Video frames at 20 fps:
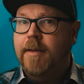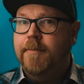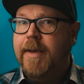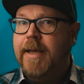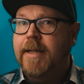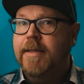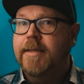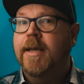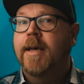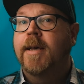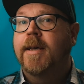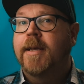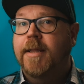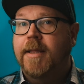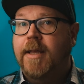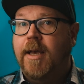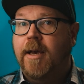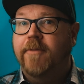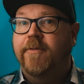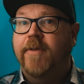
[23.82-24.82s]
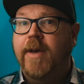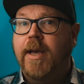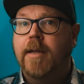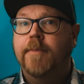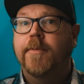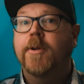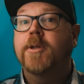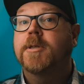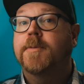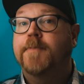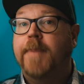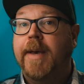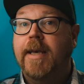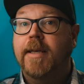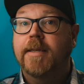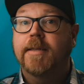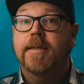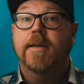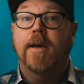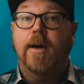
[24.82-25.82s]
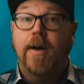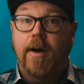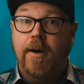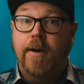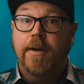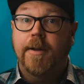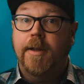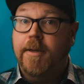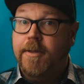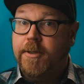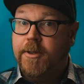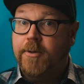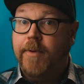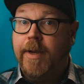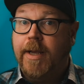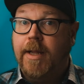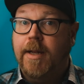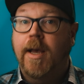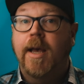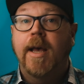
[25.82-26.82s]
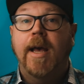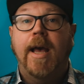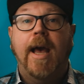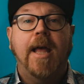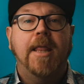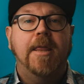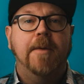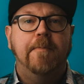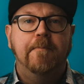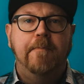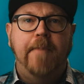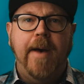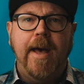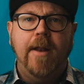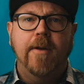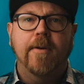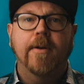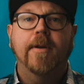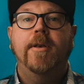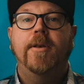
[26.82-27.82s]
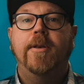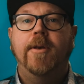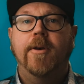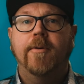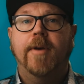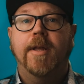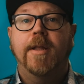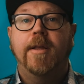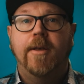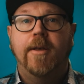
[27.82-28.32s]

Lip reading: means the available space on a screen. And the better you can